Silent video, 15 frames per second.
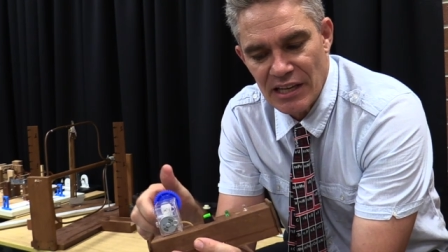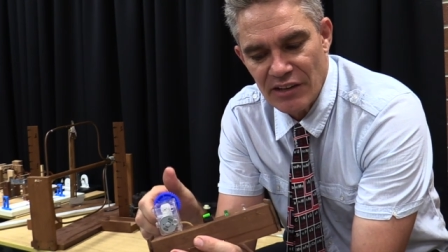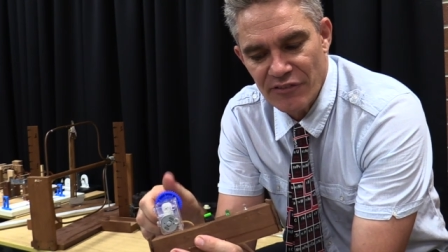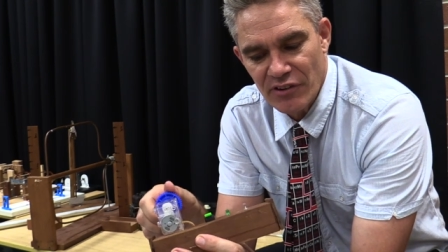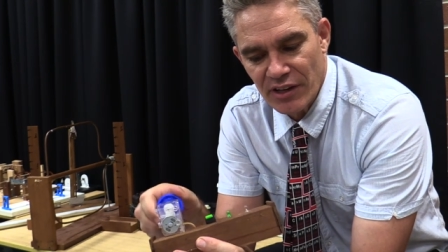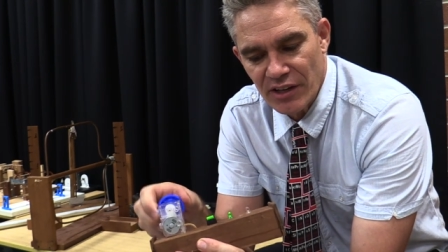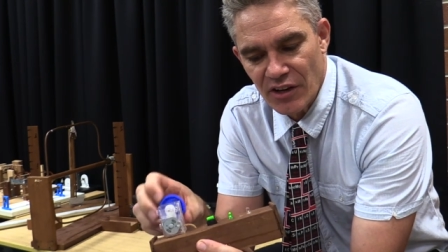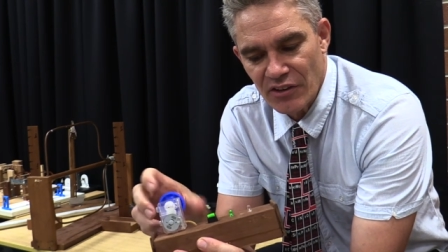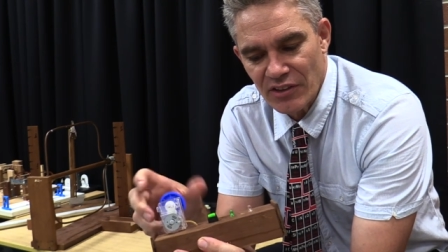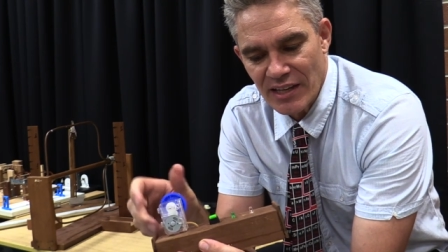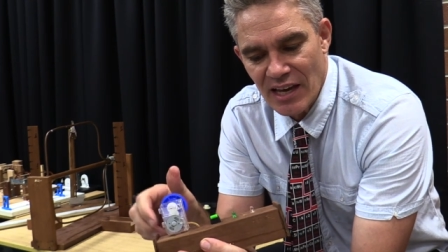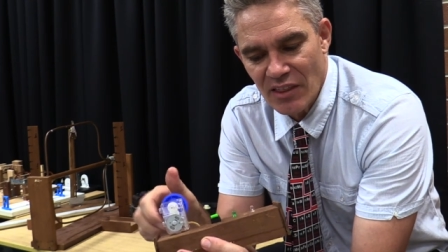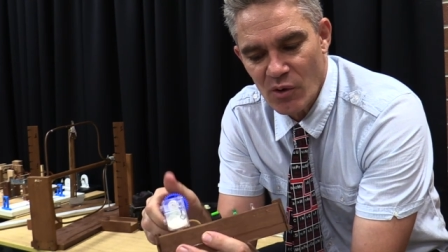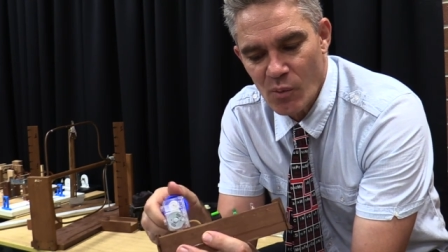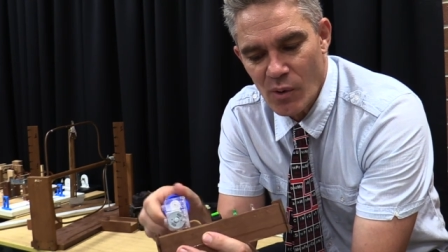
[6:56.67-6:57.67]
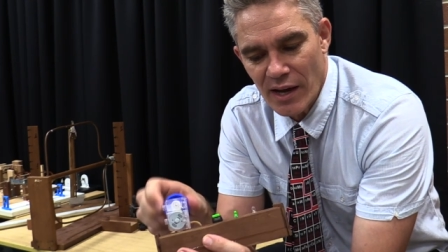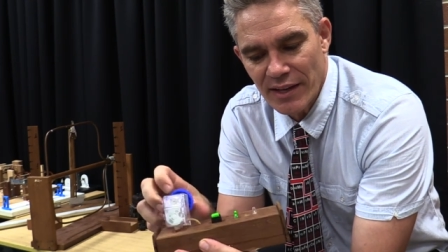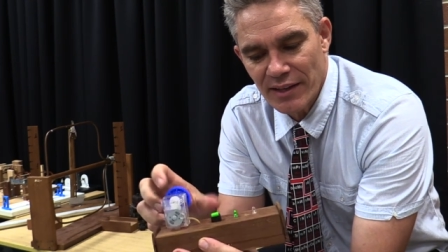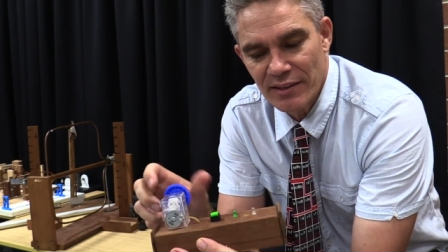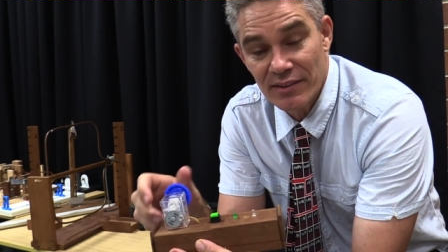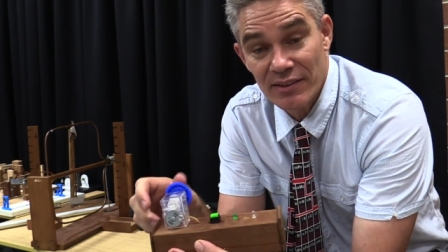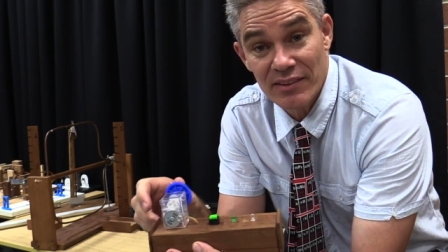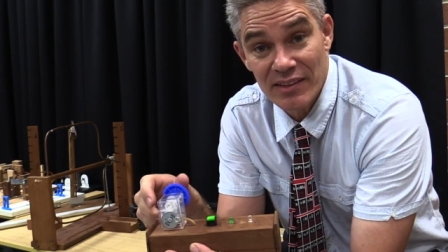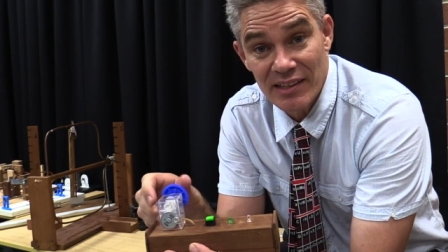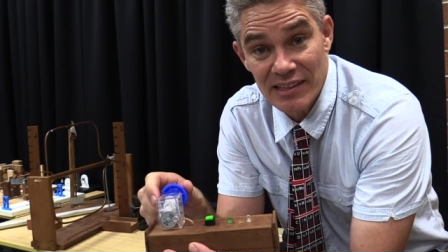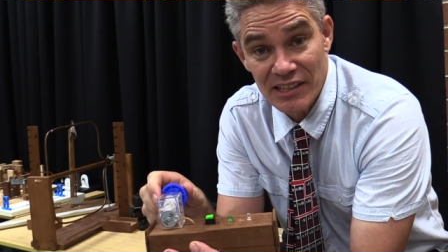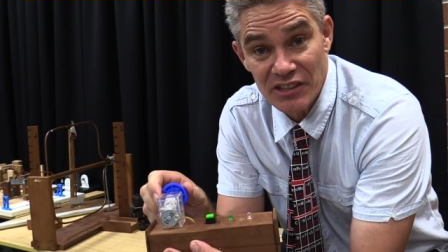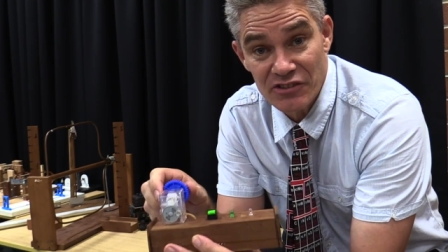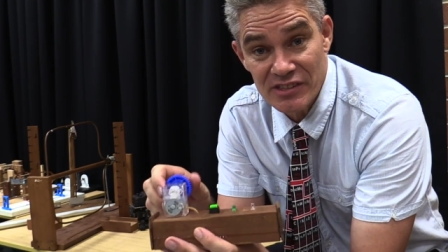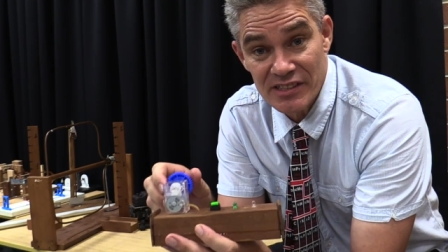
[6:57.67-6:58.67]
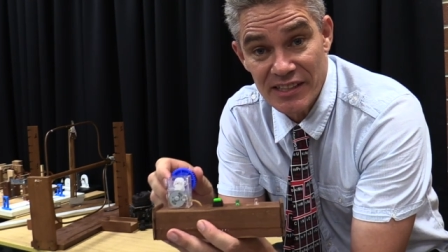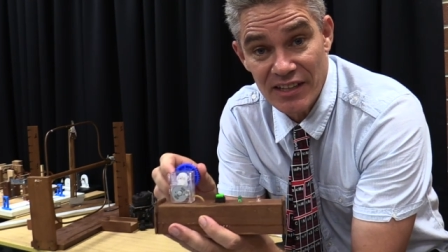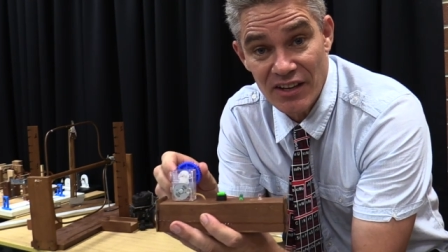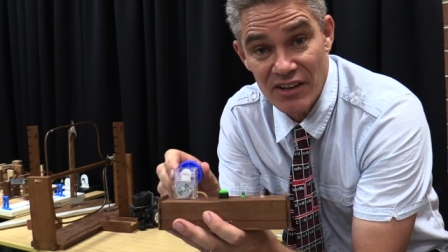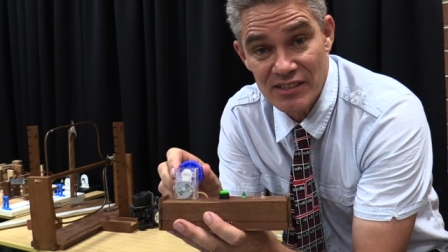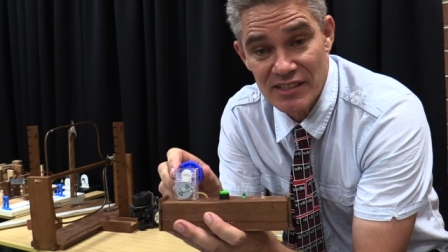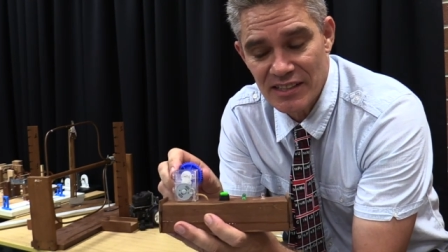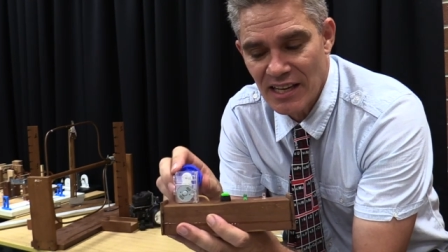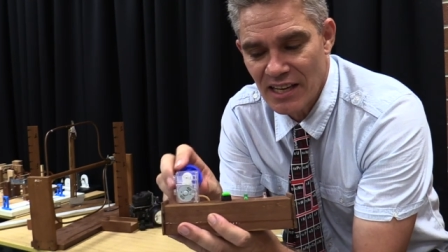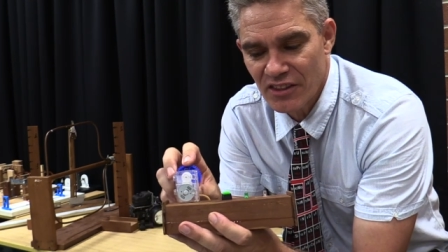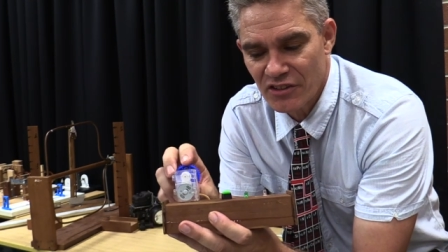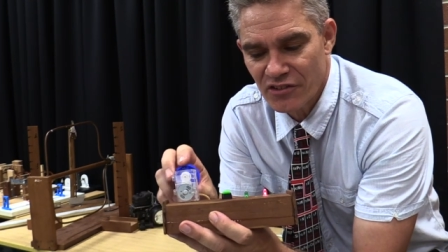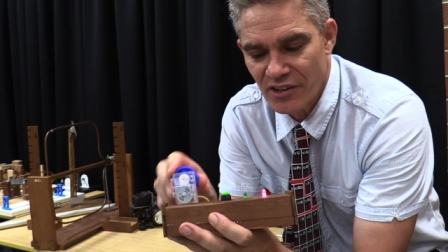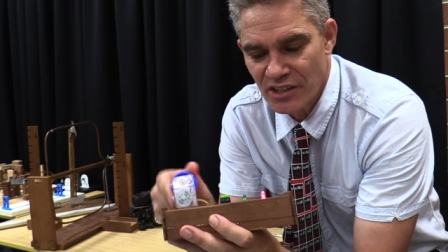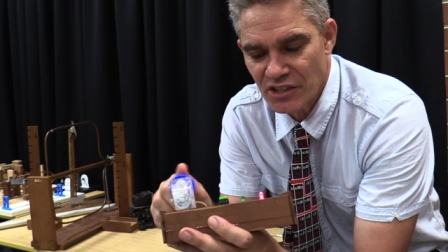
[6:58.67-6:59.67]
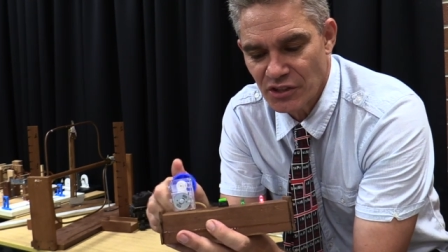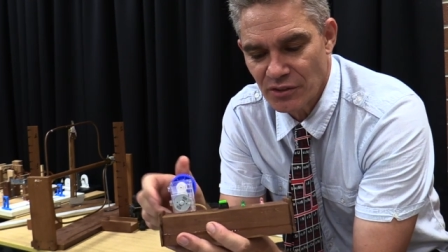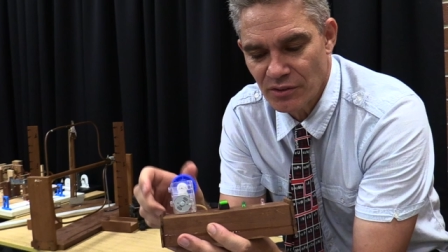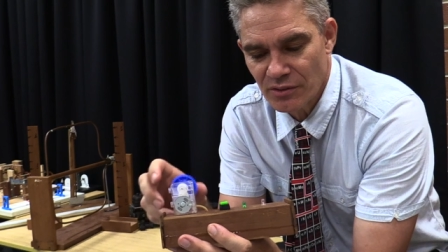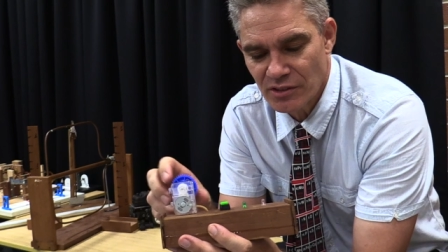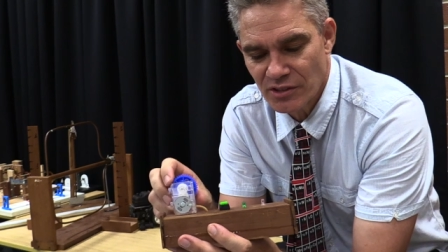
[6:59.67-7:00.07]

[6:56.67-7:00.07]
If I go the other way, the electricity goes in the other direction.